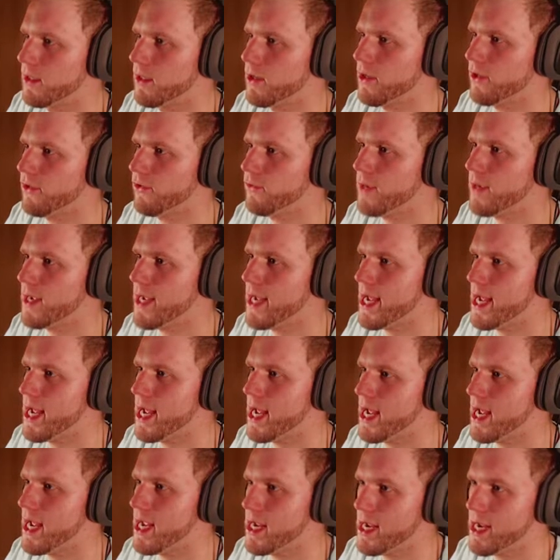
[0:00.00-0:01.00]
go this
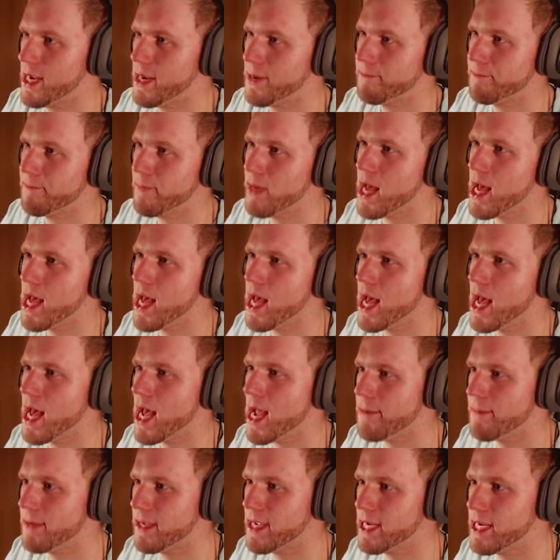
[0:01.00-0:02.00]
way.
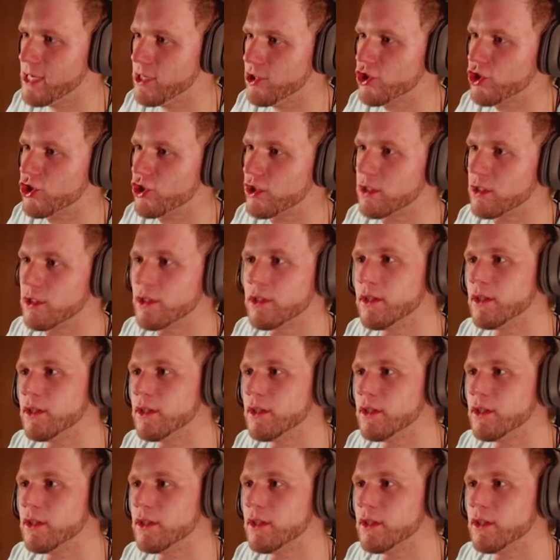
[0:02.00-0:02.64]
Bye, bitch.